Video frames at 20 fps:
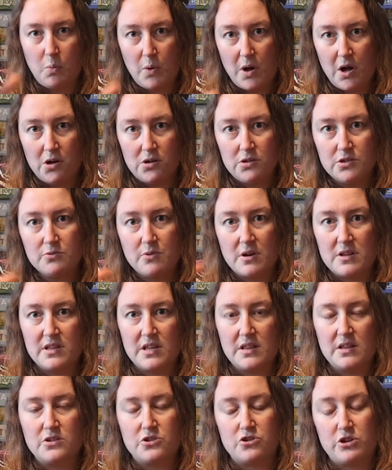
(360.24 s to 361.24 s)
world rather
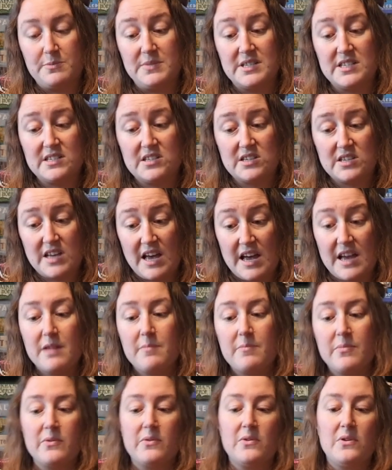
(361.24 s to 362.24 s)
than the
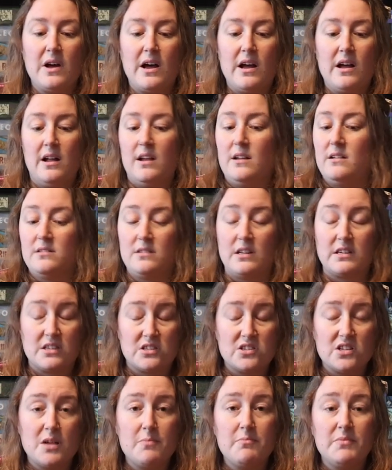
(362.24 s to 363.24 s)
dreamscape, like the
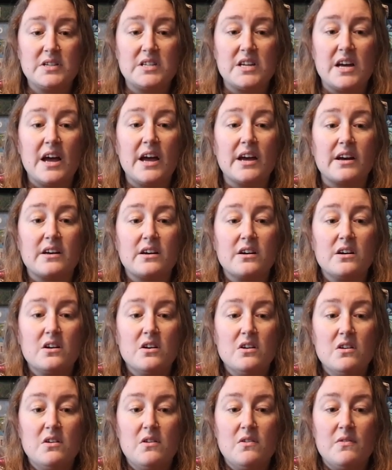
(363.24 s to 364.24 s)
slumber deck,
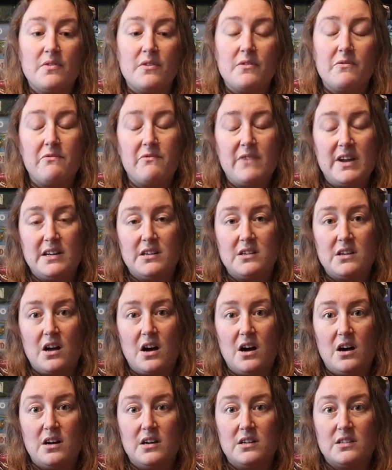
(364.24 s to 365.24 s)
the fate
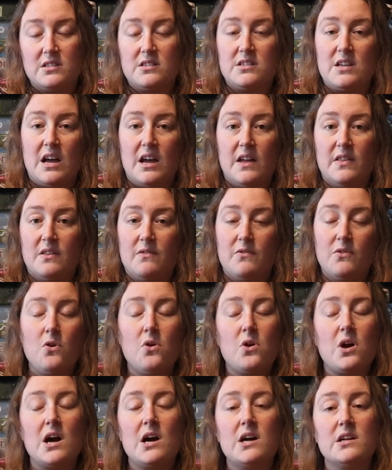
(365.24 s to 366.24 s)
cards, and the
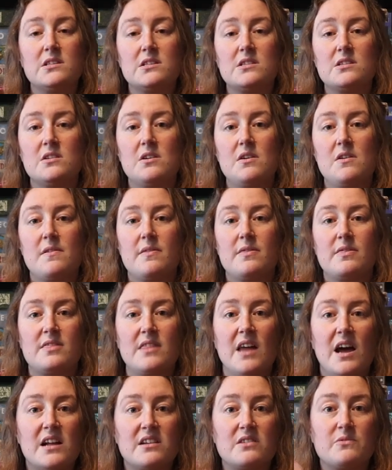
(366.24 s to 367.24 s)
floor cards,
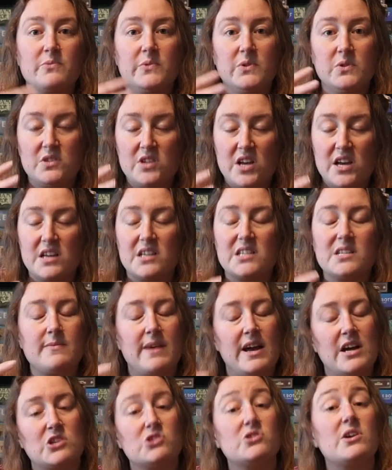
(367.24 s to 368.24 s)
that will take some
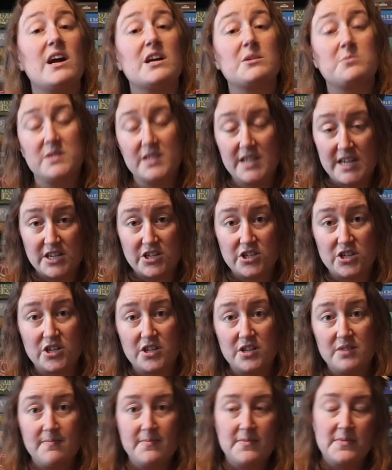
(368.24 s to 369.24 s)
extra
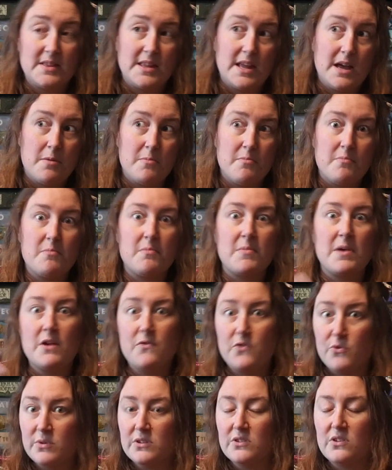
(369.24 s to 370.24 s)
explanation that,
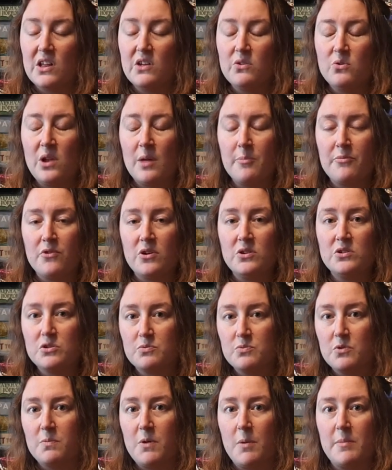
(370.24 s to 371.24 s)
if you want to do that all up
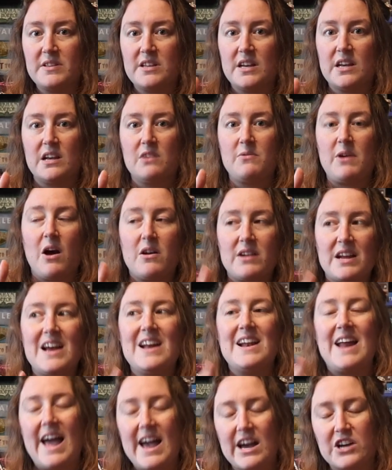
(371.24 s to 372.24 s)
front, will probably take you about
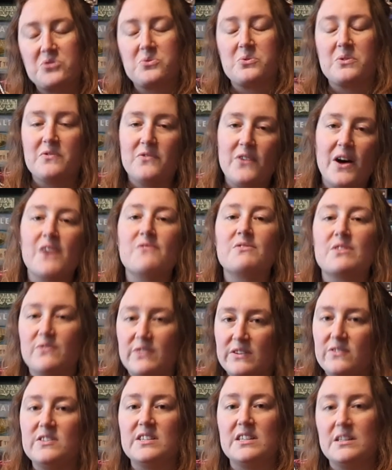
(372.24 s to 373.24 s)
an extra 5 to
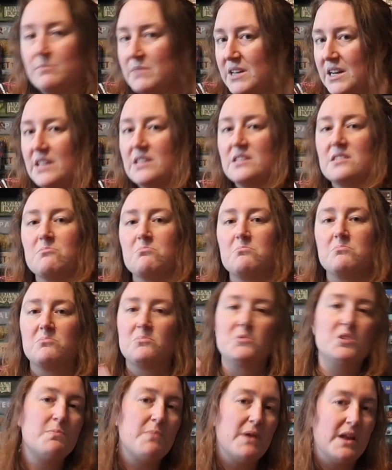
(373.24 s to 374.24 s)
15 minutes,
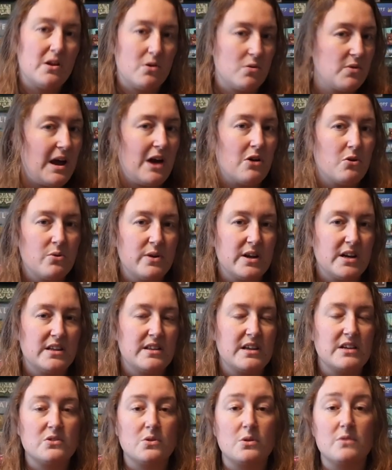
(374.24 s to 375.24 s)
depending on how quickly
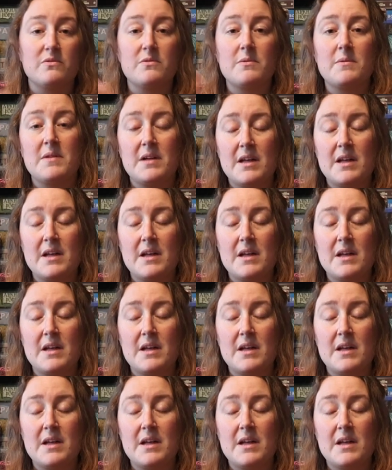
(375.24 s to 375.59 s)
they sort of